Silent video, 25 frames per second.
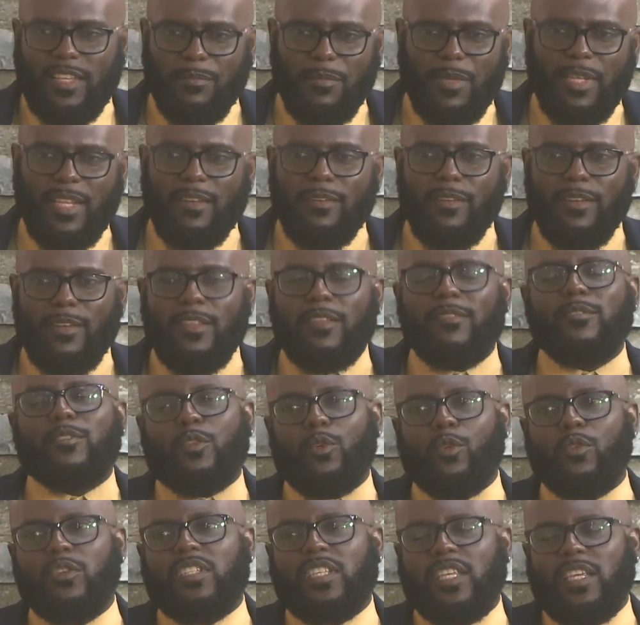I mean,
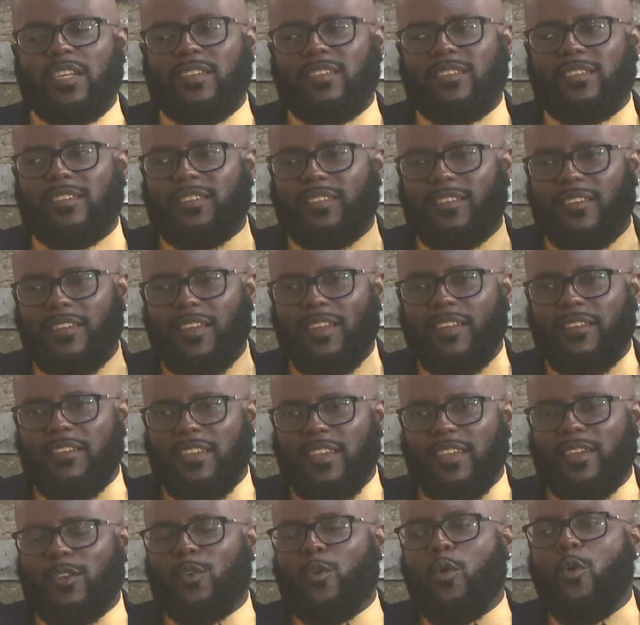those things
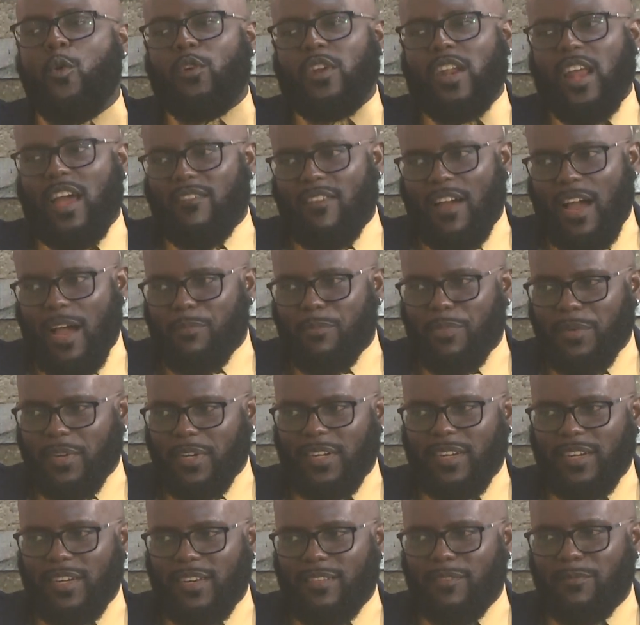could have
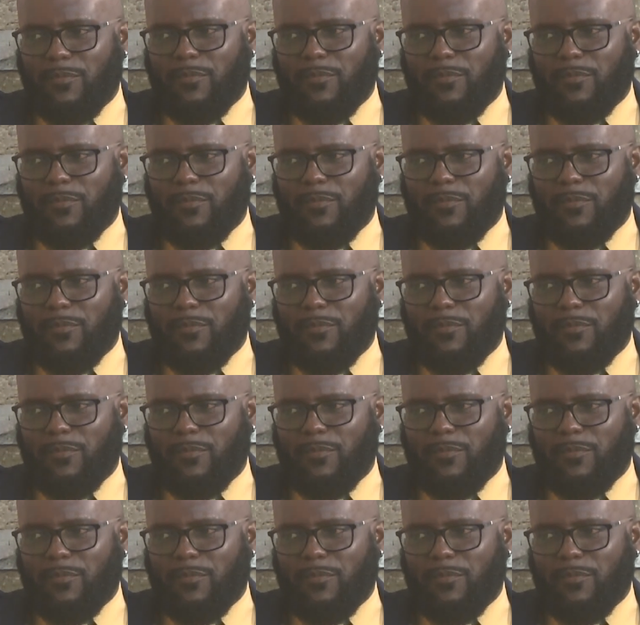happened.